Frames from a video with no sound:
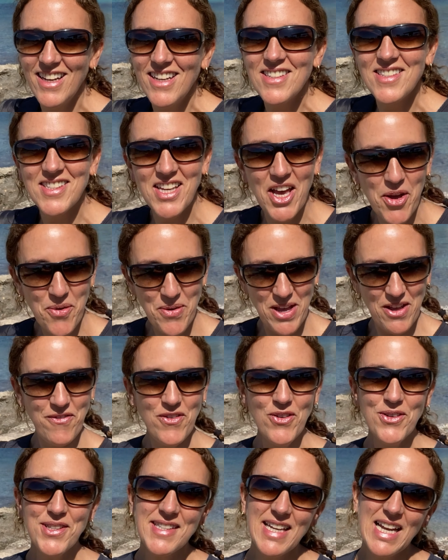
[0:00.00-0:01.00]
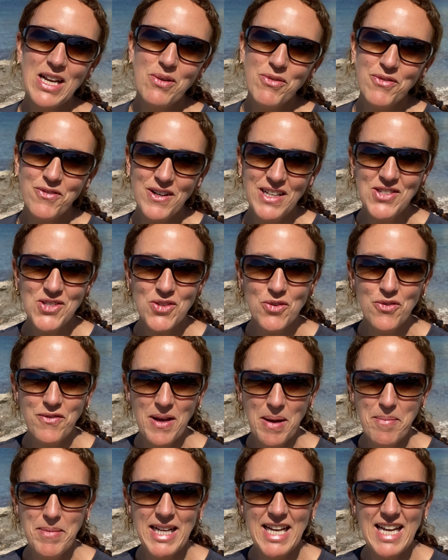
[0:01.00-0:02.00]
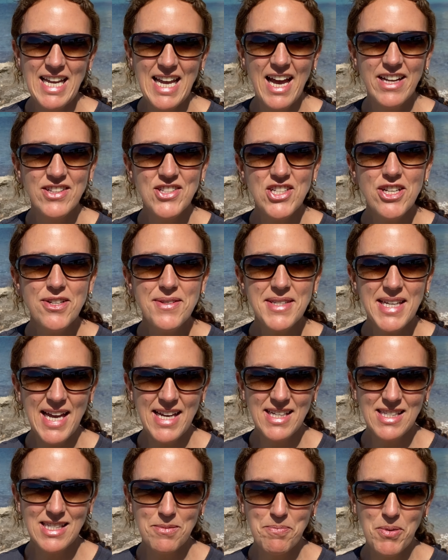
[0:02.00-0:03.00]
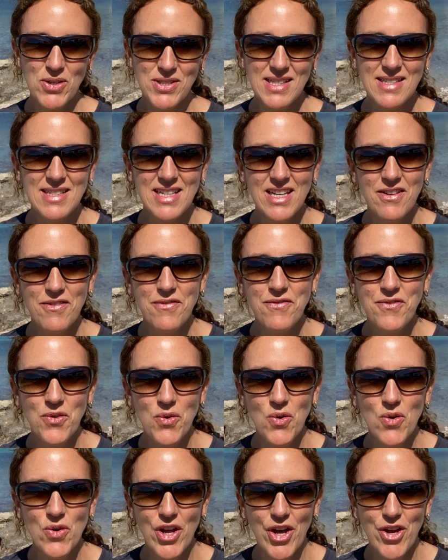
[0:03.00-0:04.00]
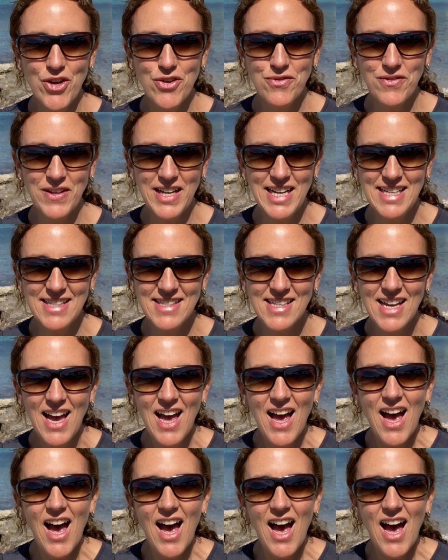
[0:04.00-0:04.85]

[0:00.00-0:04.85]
So if you're staying with friends or family and you test positive for COVID,